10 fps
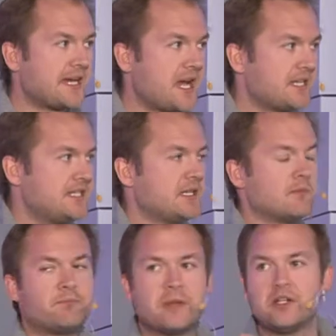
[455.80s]
idea,
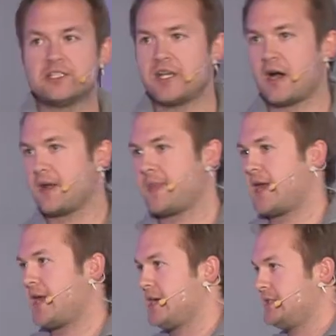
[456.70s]
building on
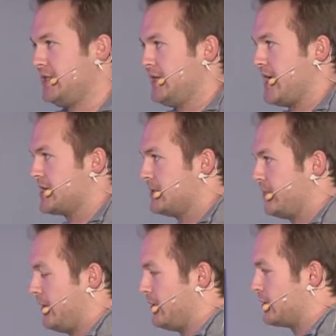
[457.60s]
that idea, as
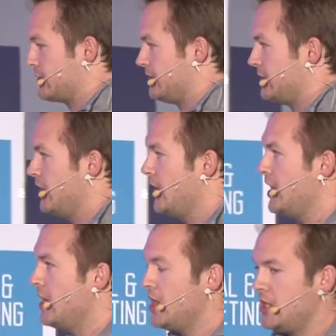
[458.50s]
opposed to
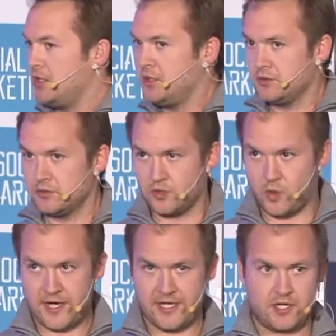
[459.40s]

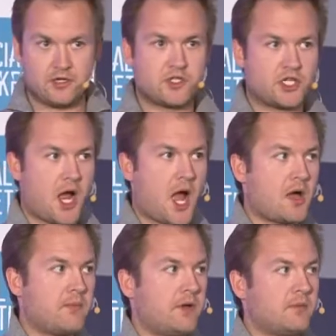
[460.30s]
quitting your
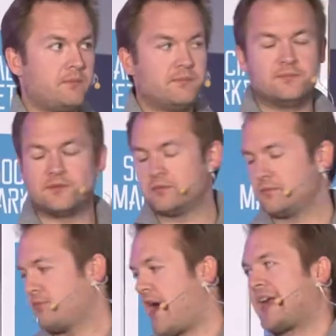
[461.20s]
job,
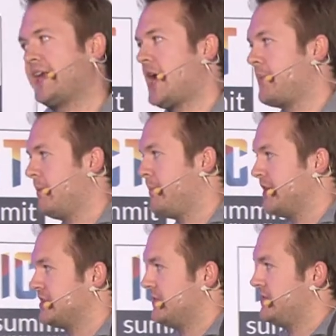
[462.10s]
racking up a
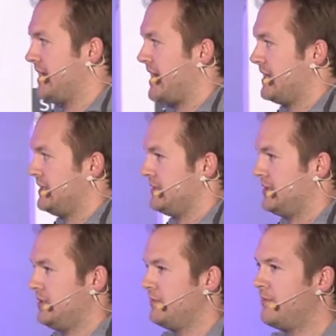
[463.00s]
bunch of debt
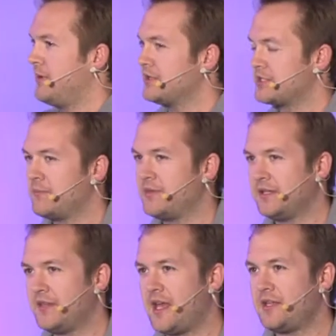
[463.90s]
to build
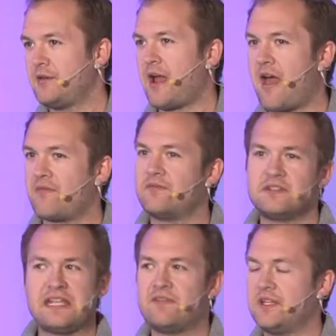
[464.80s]
something that you
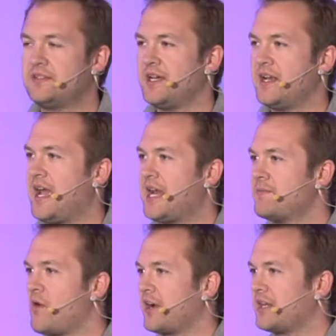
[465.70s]
haven't even done any
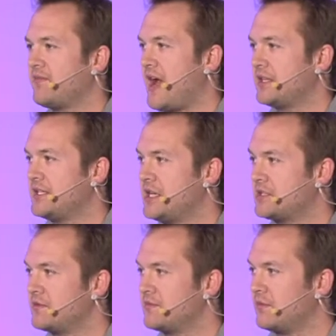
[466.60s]
market
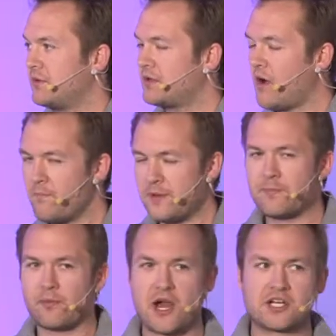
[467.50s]
validation for. Don't be
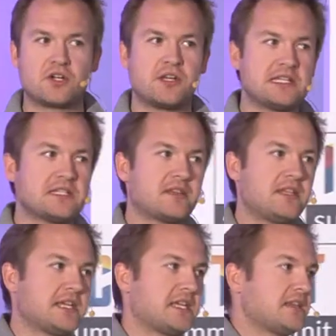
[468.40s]
pressured into
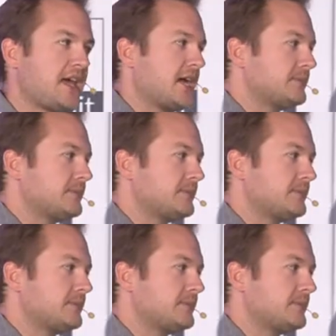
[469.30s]
thinking that